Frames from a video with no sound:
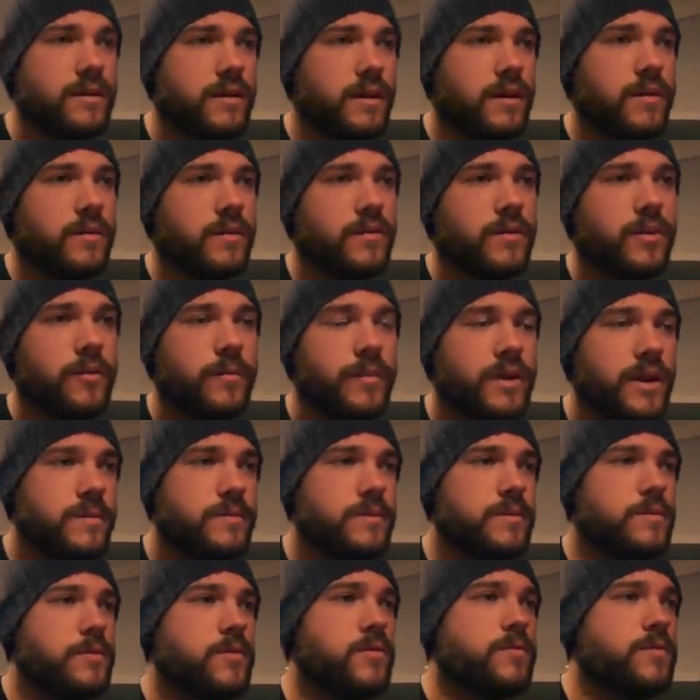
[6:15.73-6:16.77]
you know, not being able
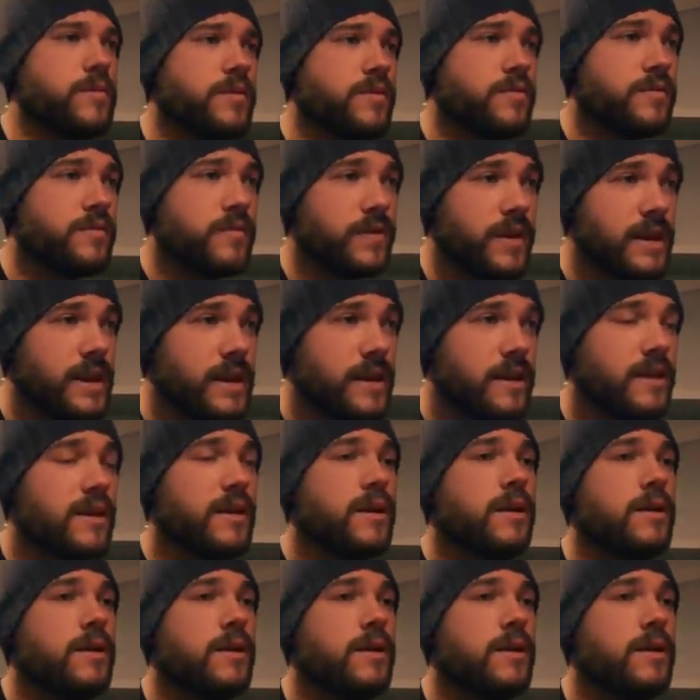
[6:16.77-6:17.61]
to move my feet.